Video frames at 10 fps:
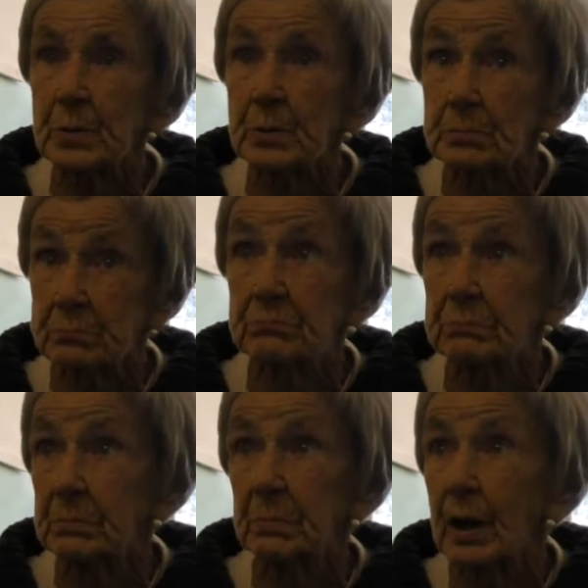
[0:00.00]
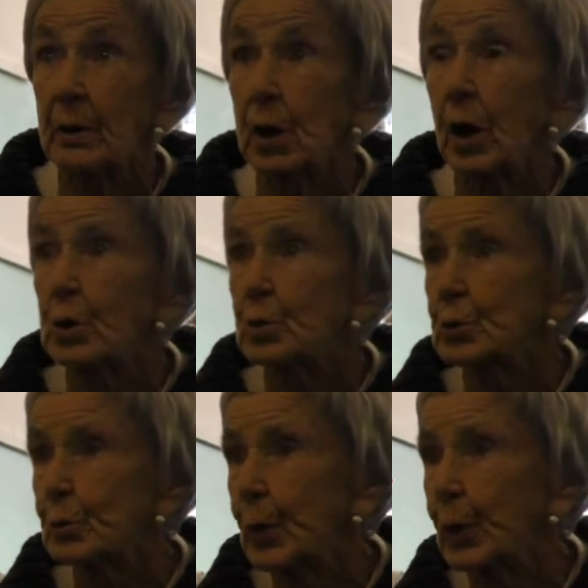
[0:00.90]
It was, well, God
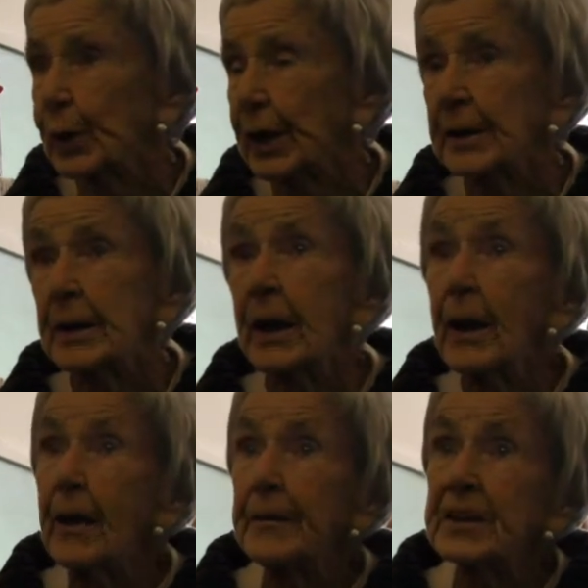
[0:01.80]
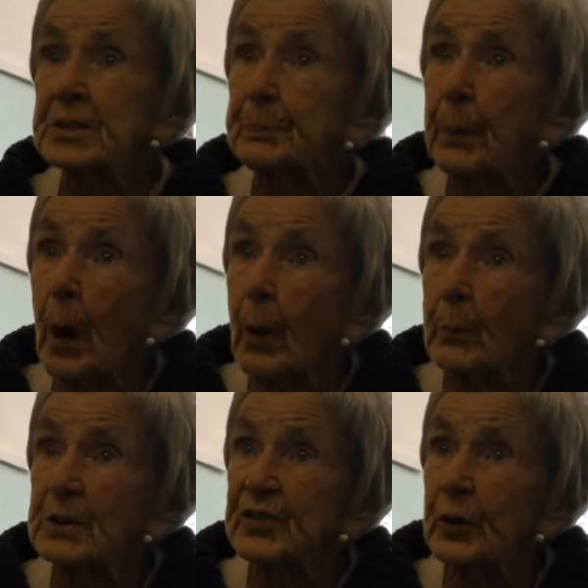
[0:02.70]
was working. This
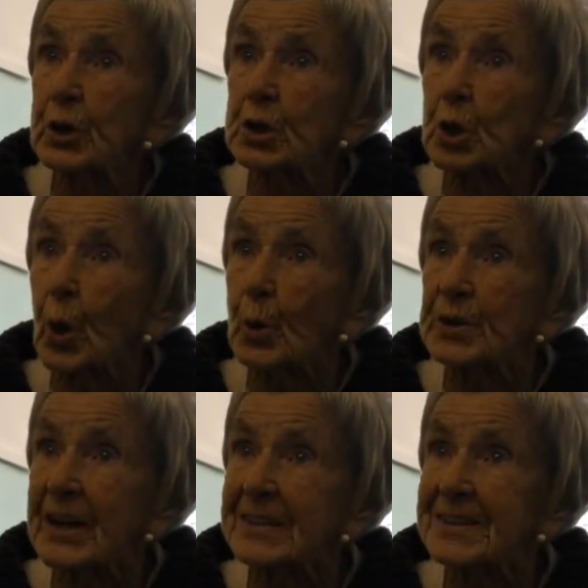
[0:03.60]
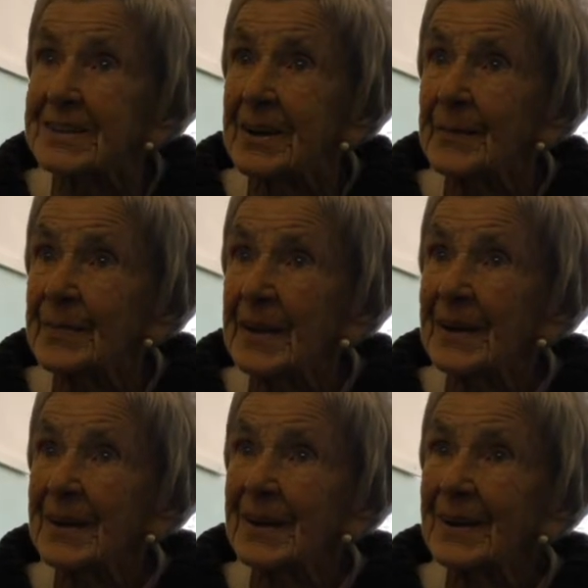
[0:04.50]
bomb was full of sawdust.
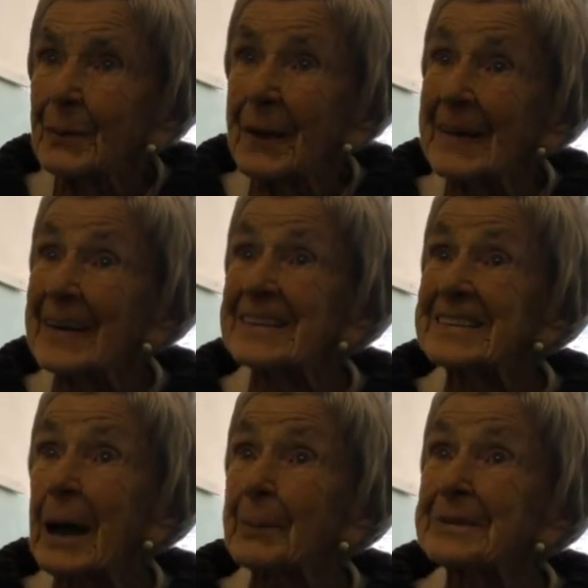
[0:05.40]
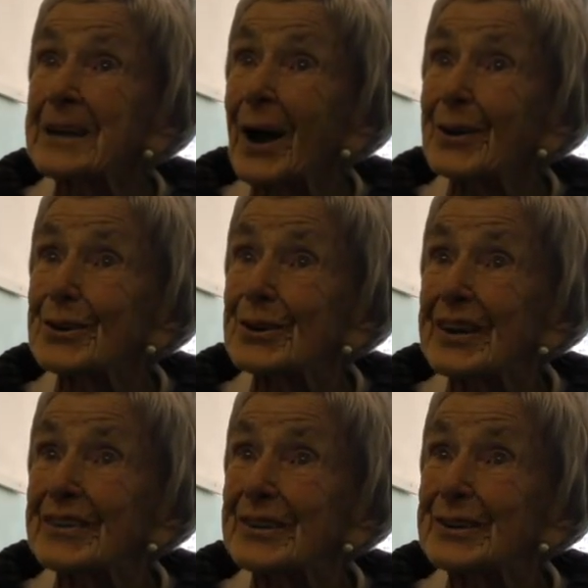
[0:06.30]
Well, they had sabotaged
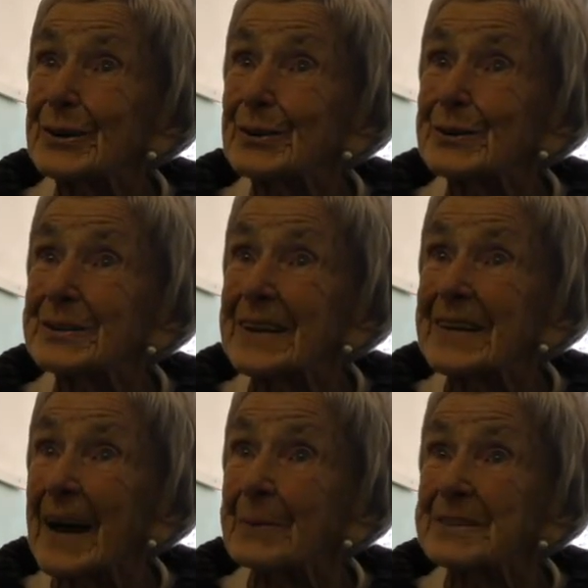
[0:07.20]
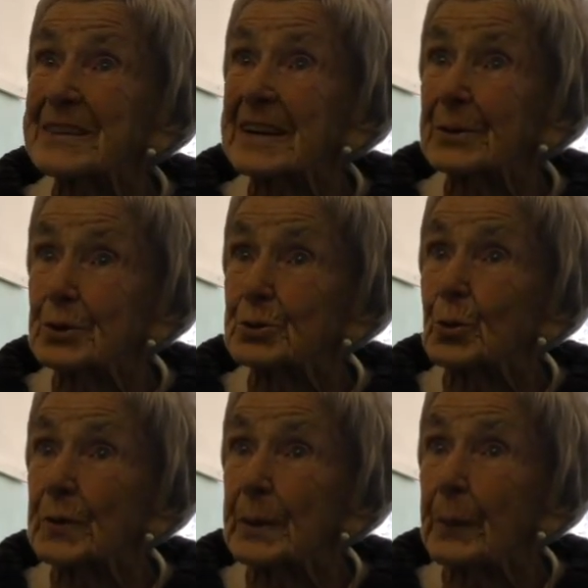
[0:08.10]
it, the Jews and that, they had to
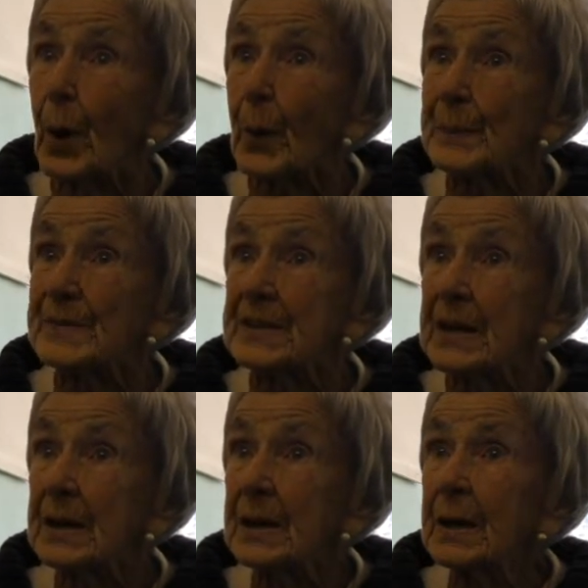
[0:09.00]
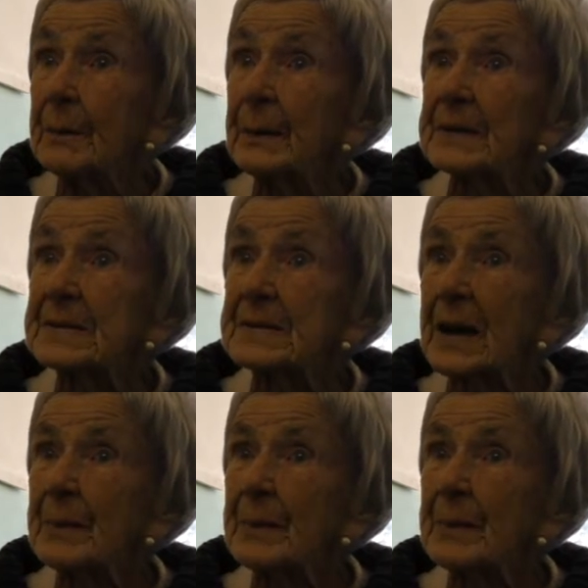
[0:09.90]
do in the bombs. But